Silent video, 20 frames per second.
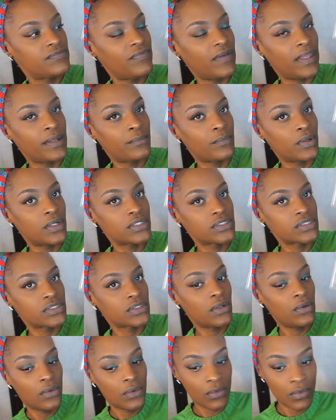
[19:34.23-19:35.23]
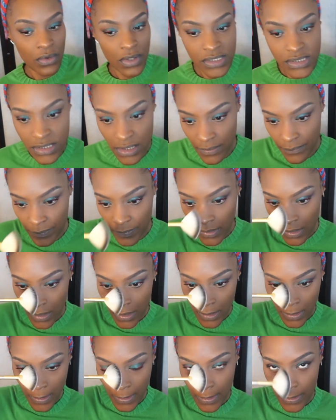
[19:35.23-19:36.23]
fan brush, go across it.
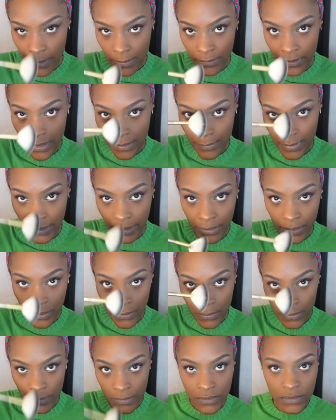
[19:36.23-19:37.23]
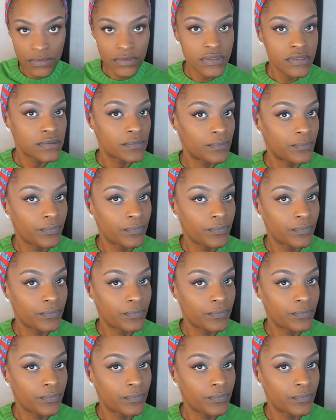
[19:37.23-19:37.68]
I go down my nose.